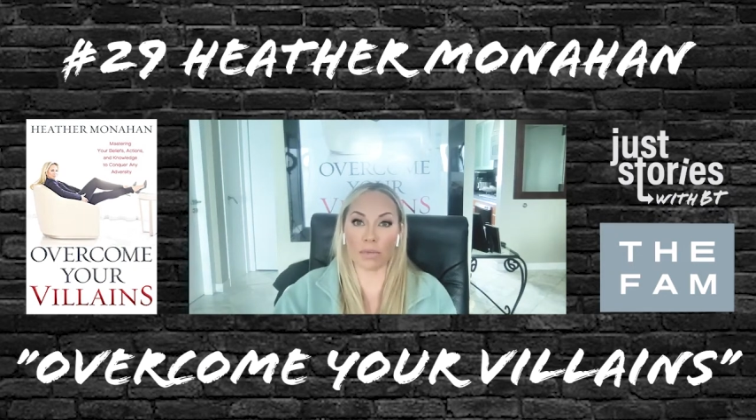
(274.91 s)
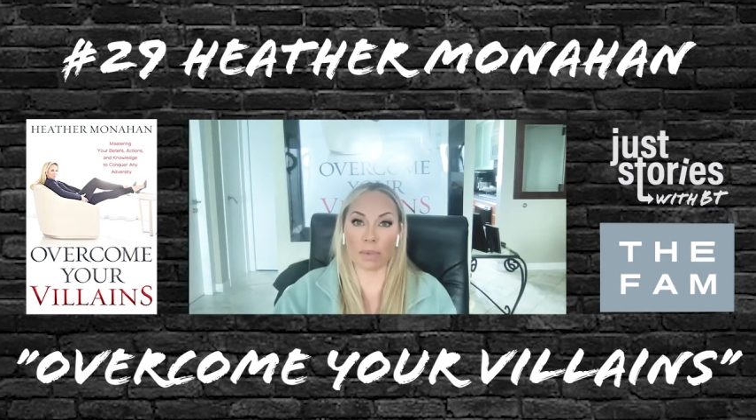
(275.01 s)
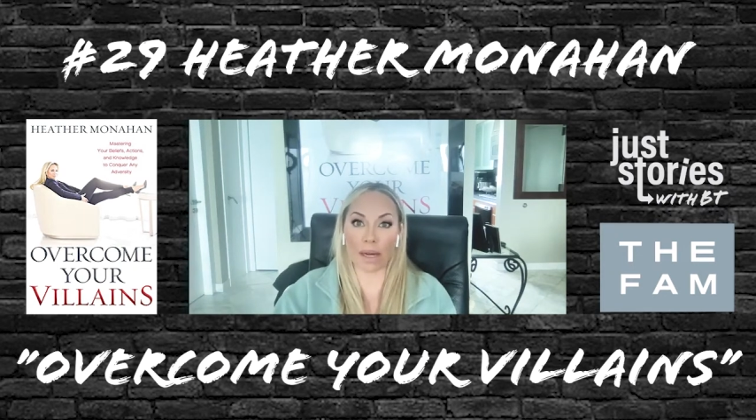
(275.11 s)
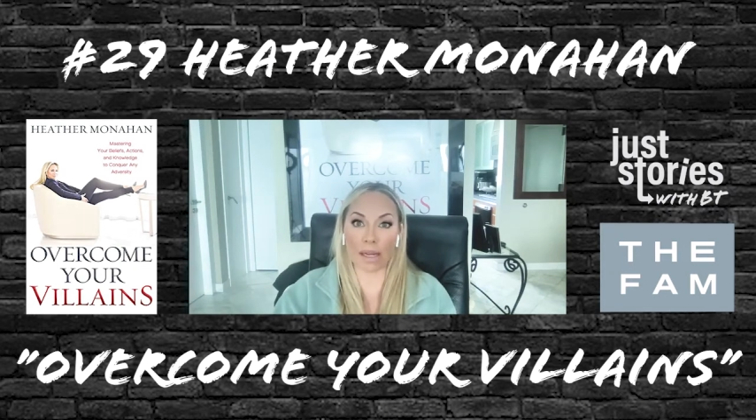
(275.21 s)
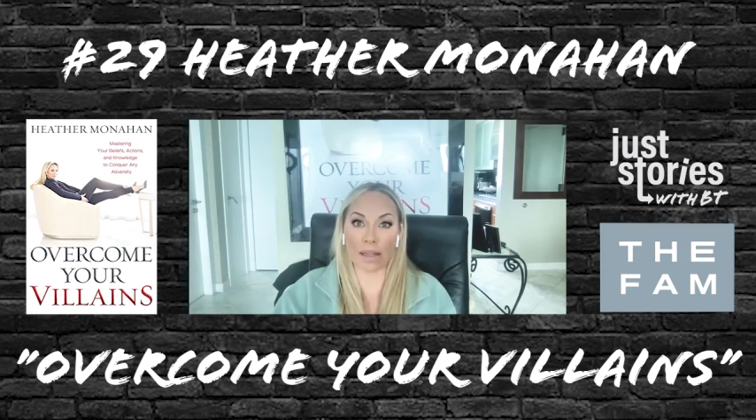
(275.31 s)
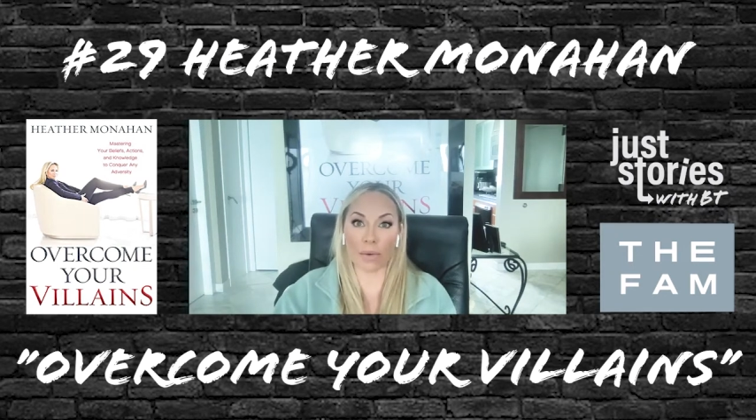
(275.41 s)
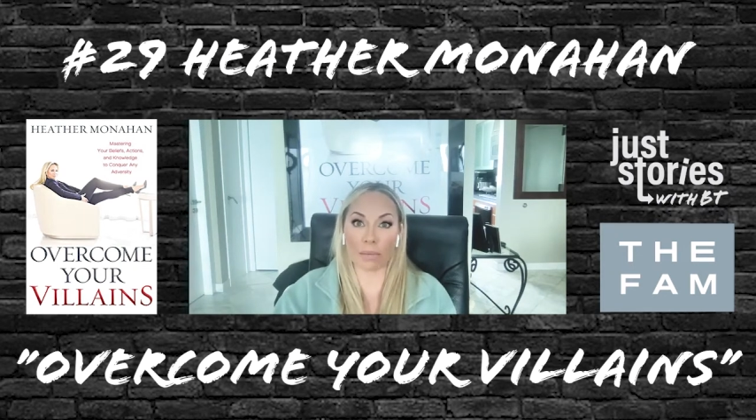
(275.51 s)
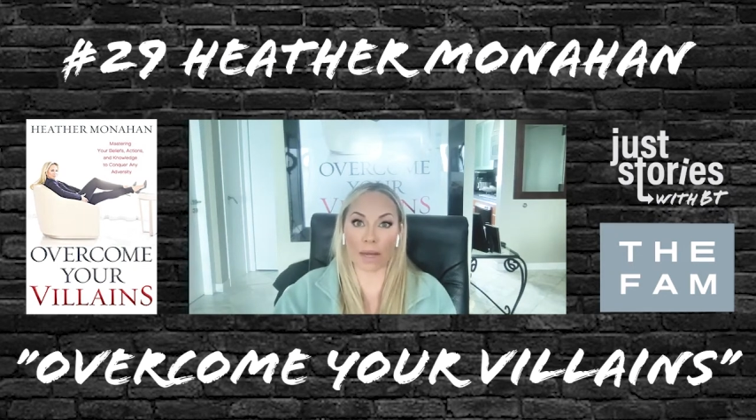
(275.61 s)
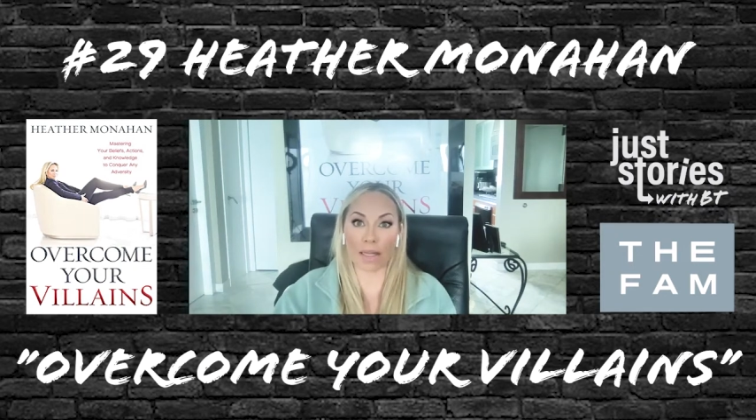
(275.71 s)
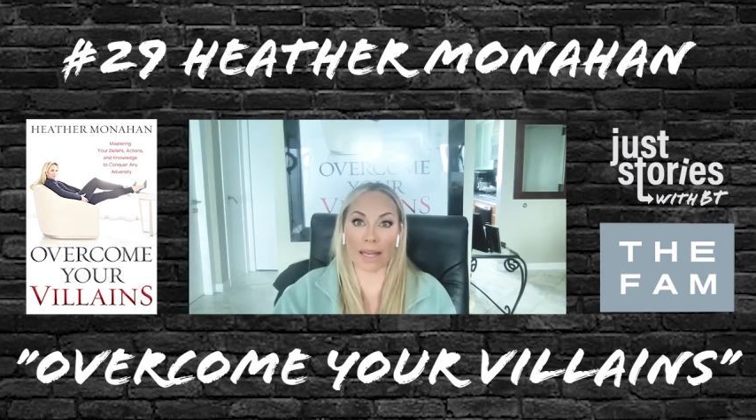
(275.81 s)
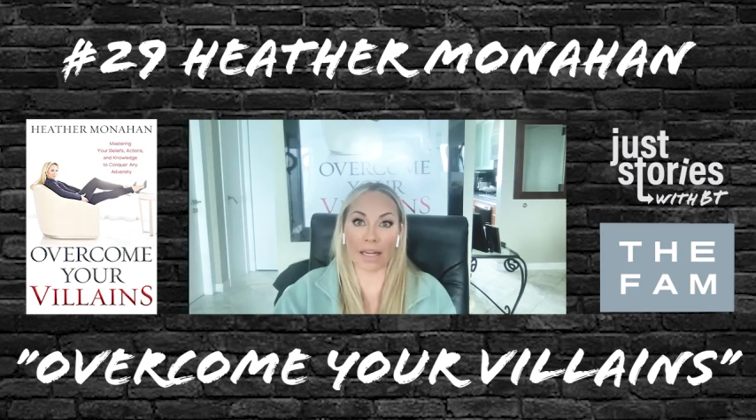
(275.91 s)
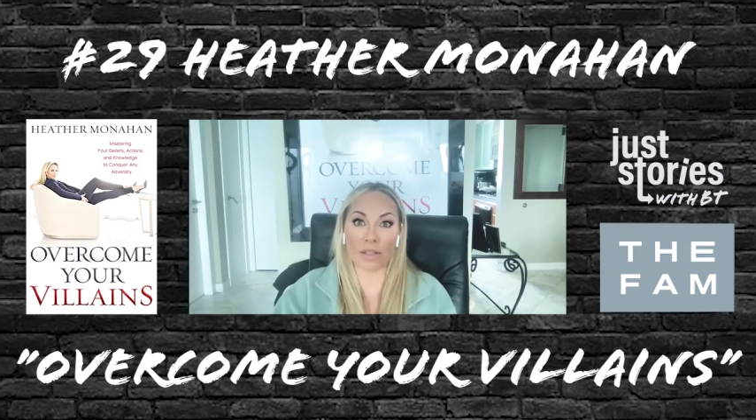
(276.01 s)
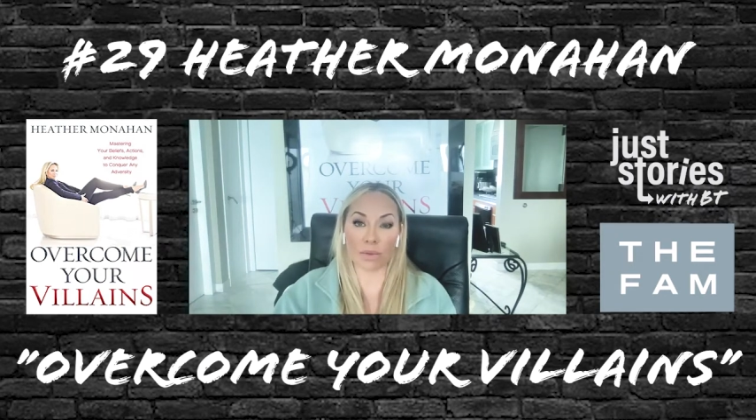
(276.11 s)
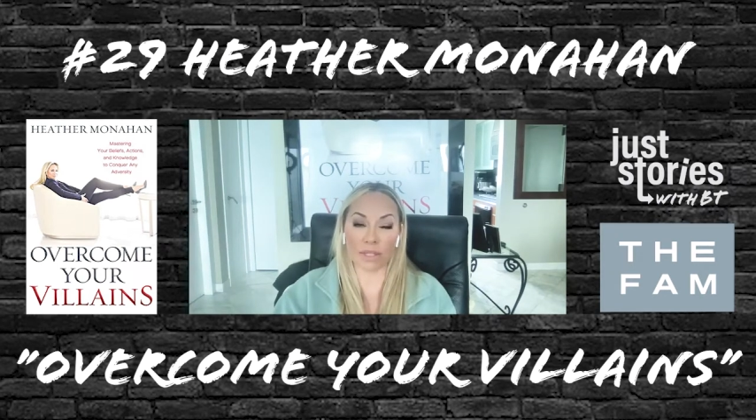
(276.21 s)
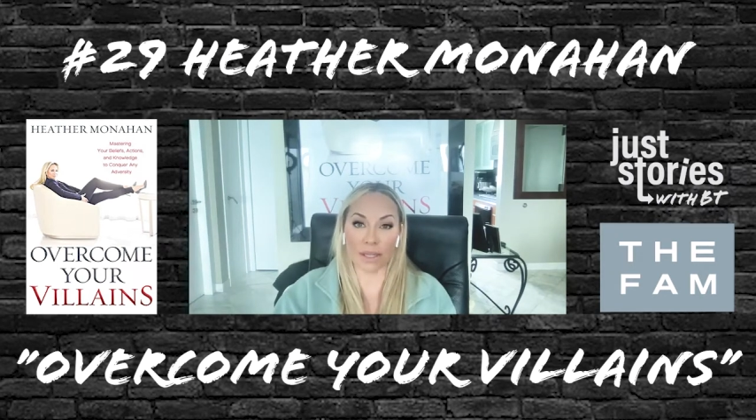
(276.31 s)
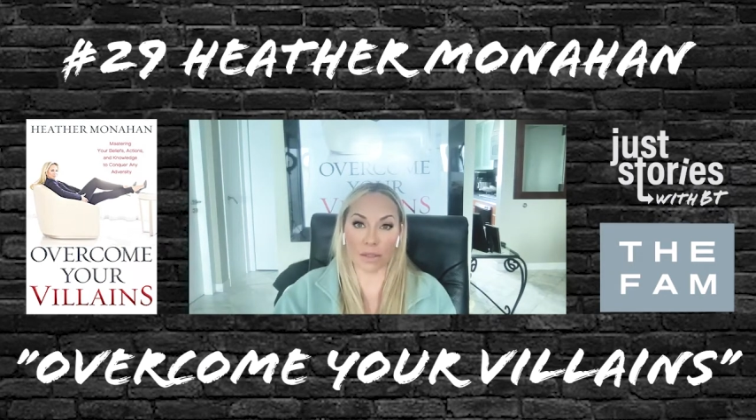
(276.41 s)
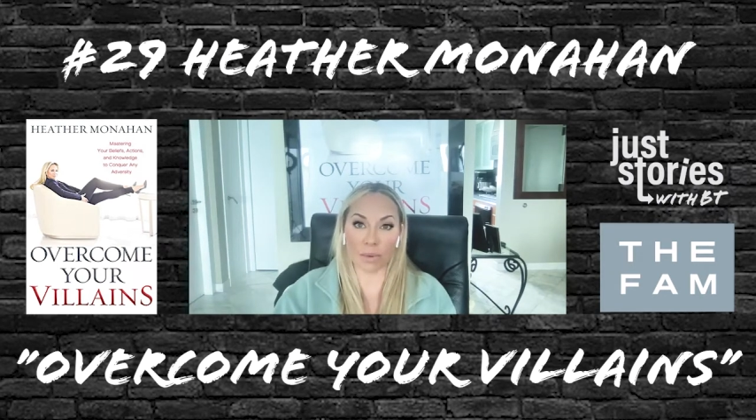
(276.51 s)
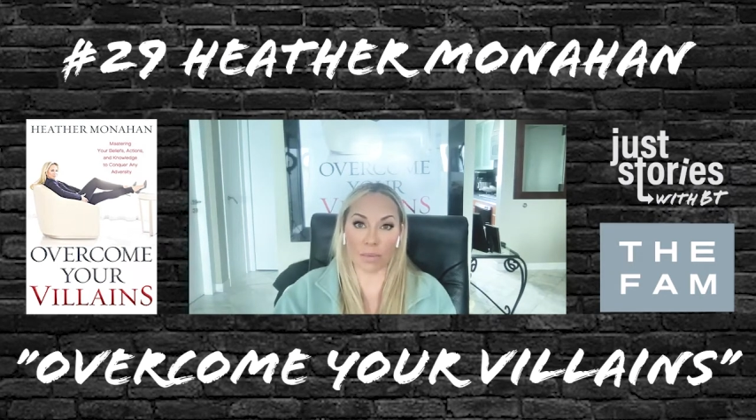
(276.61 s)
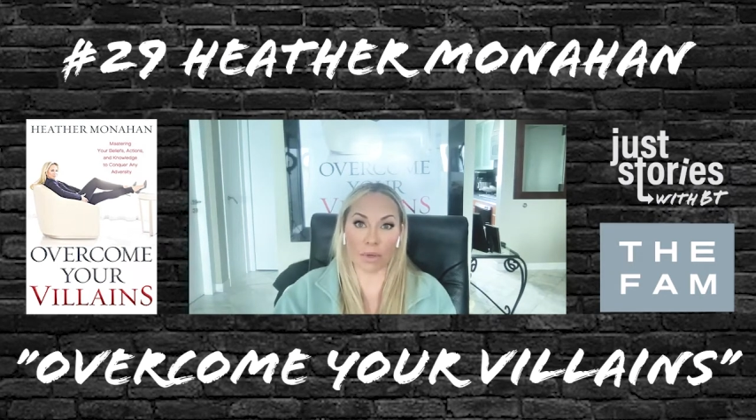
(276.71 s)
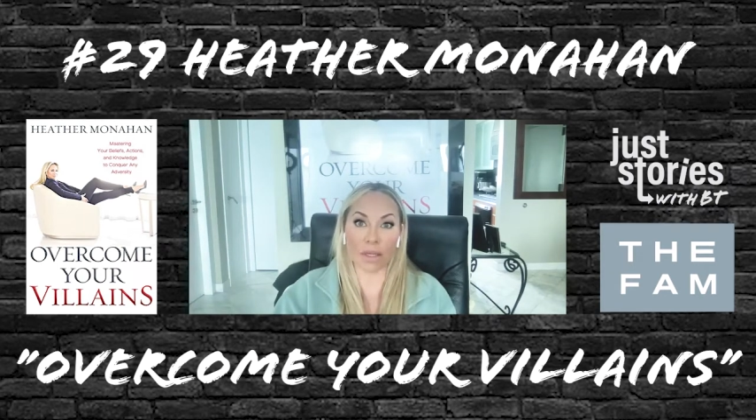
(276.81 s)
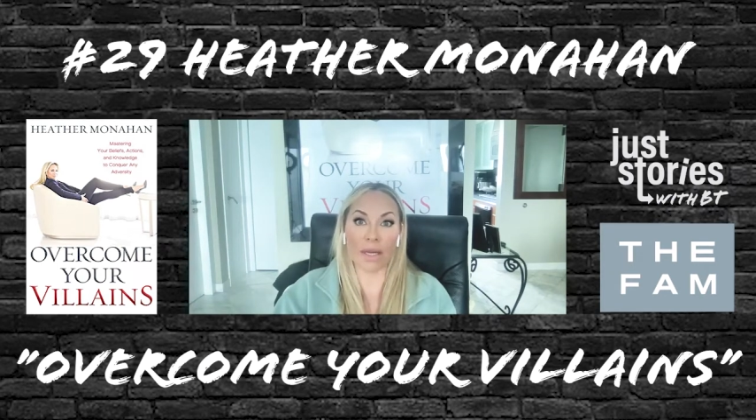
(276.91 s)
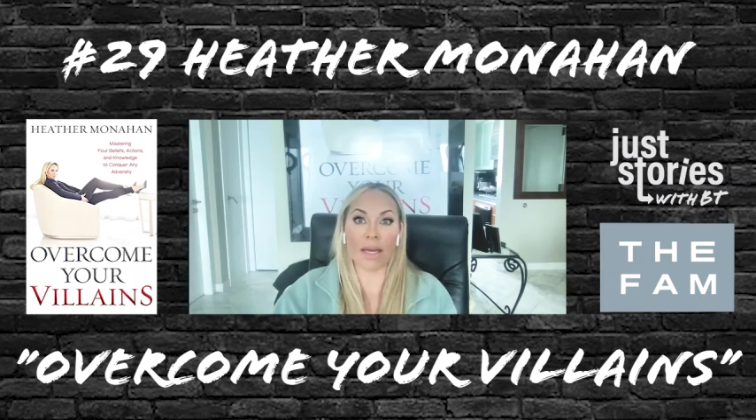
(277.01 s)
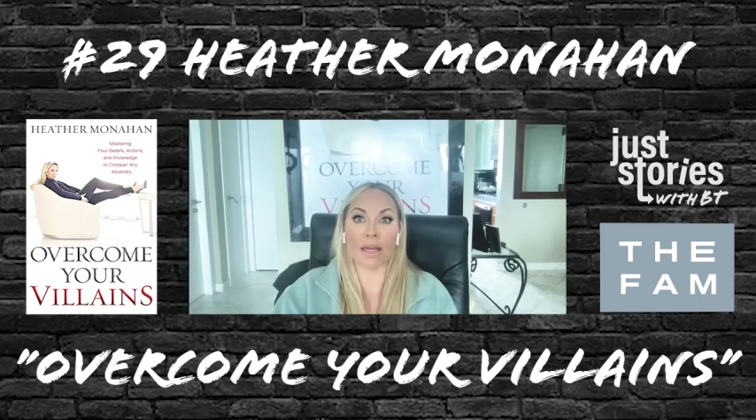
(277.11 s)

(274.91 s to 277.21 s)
money that were my clients were salespeople.